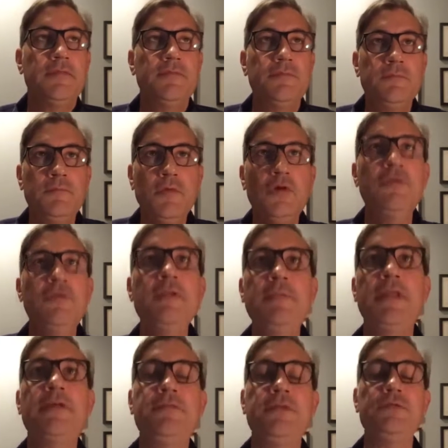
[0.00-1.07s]
motivated by
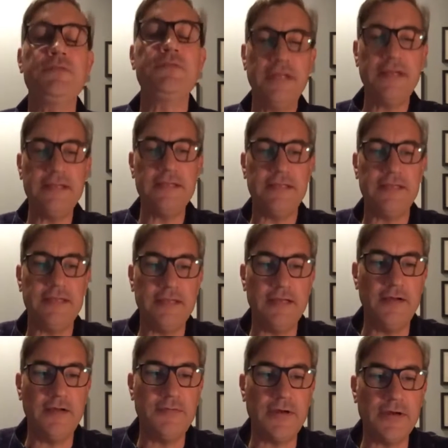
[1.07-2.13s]
the futility
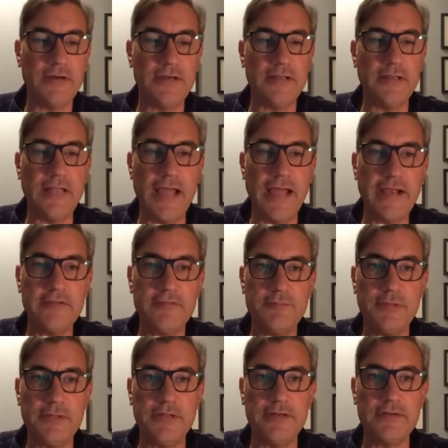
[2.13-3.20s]
of our lack of
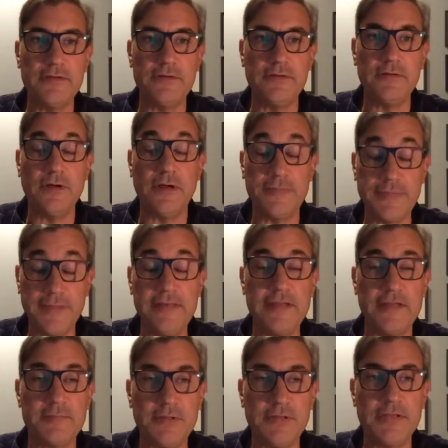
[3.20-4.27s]
political,
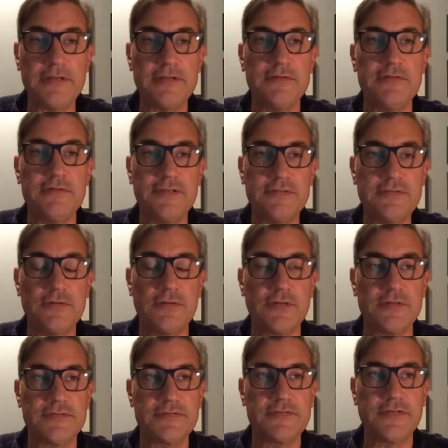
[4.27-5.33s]
authentic political
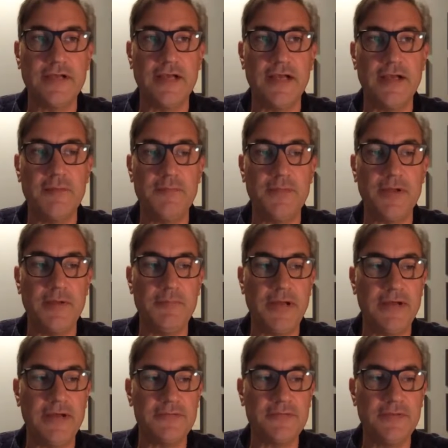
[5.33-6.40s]
discourse um,
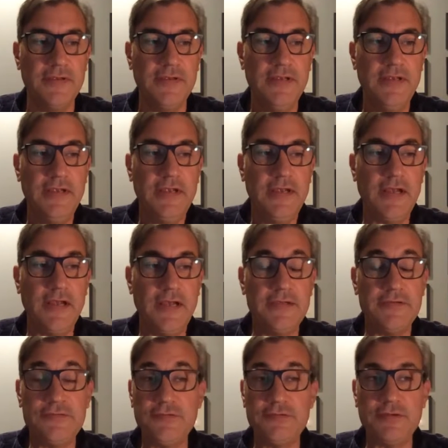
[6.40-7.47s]
about uh,
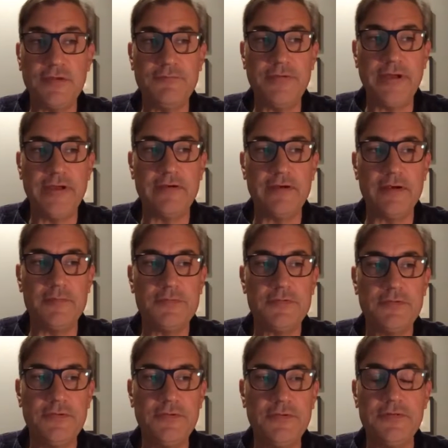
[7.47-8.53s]
issues around firearms
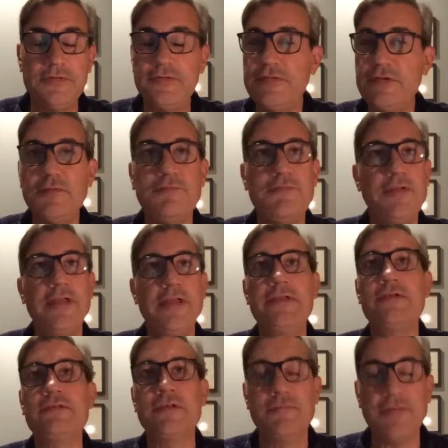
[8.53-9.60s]
too, and just our
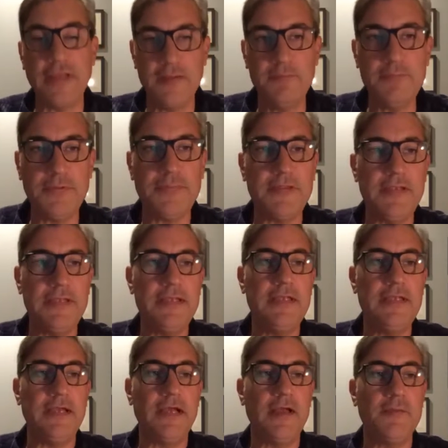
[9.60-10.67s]
failures of
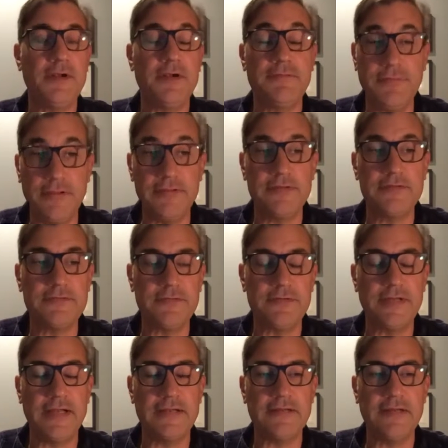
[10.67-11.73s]
empathy um, and our failures to
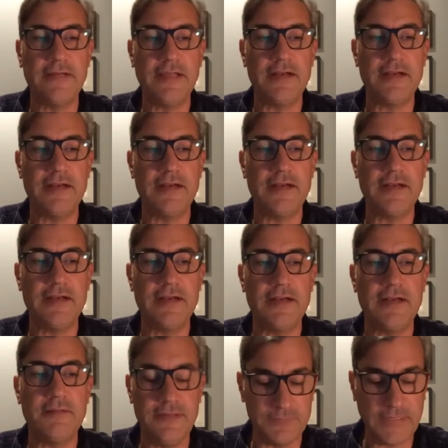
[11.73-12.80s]
enact any kind
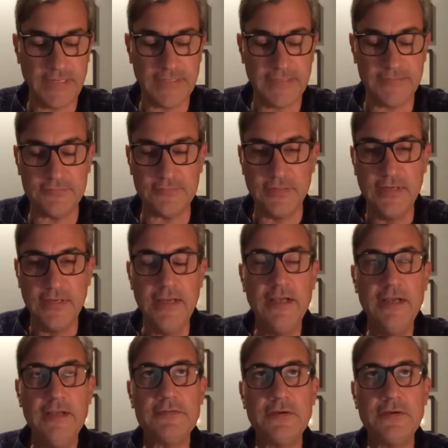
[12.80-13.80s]
of meaningful change.